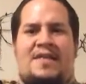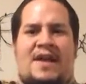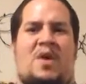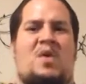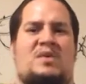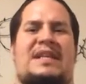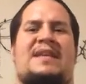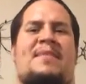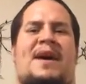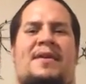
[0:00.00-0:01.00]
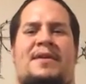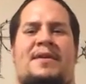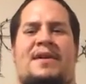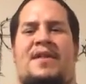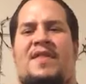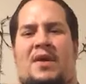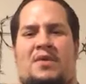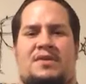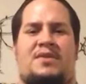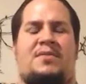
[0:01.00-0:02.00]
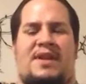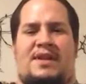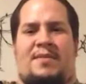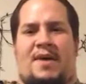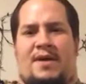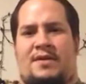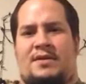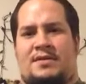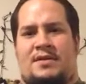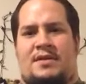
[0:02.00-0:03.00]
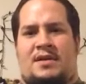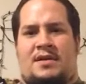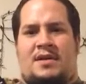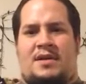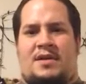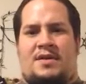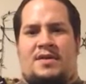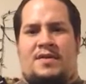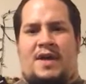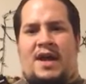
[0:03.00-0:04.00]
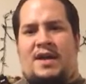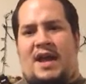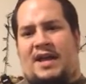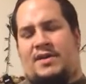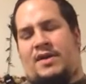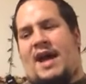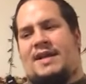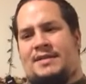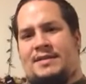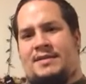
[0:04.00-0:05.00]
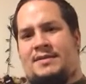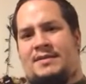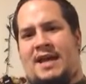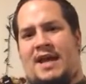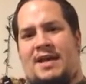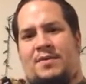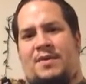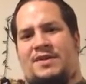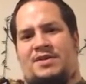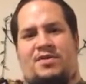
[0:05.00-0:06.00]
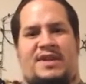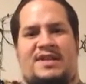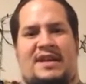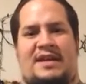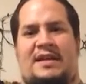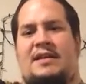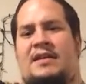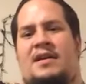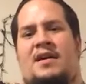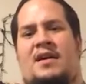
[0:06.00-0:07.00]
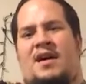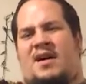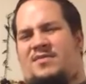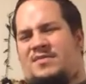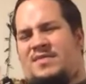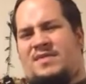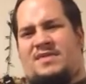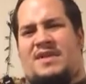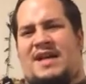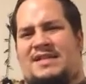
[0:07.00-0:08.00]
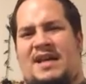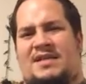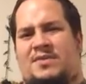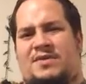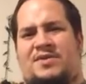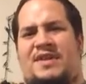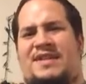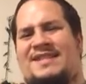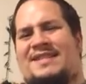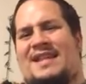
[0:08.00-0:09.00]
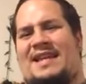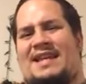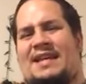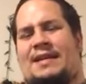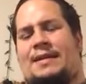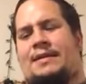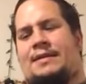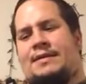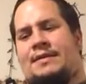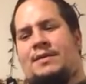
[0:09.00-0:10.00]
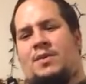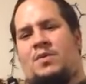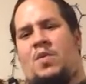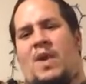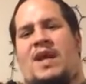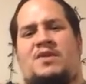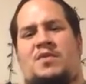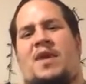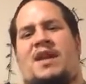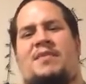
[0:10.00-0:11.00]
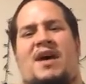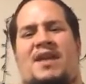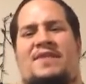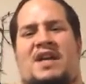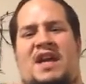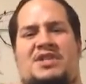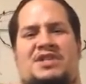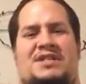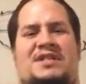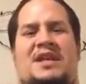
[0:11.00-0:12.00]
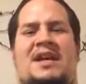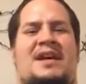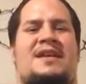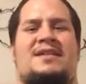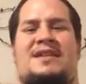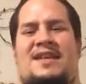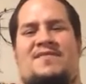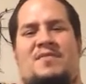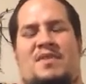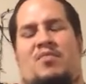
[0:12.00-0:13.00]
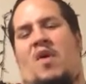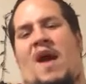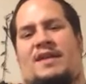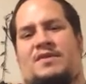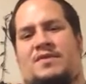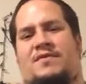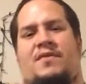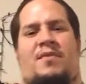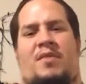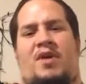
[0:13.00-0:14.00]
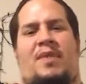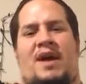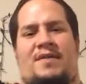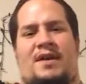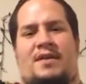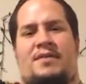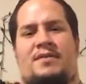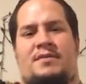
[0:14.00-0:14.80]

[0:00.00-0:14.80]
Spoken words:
They hold heat better, they hold humidity better than a glass tank with a screen lid. Glass tanks with screen lids, they need way too many modifications to even be practical for the ball python.